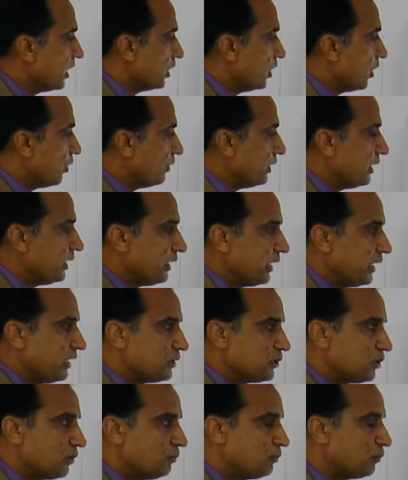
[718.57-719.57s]
Now, in
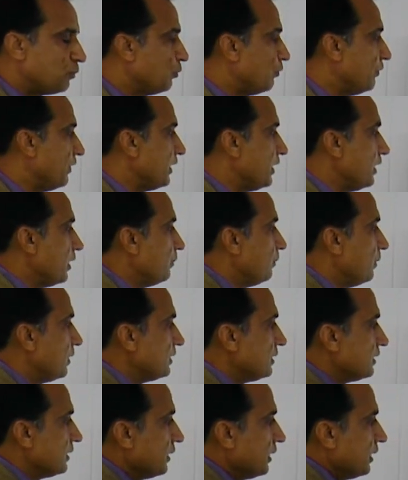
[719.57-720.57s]
case of two
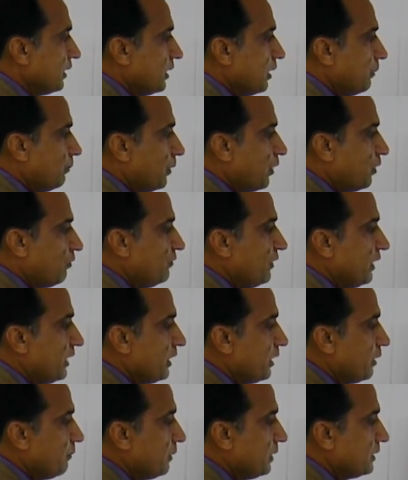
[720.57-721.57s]
variables, number of
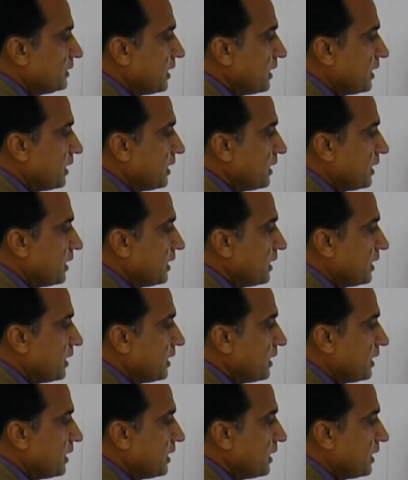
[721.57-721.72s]
variables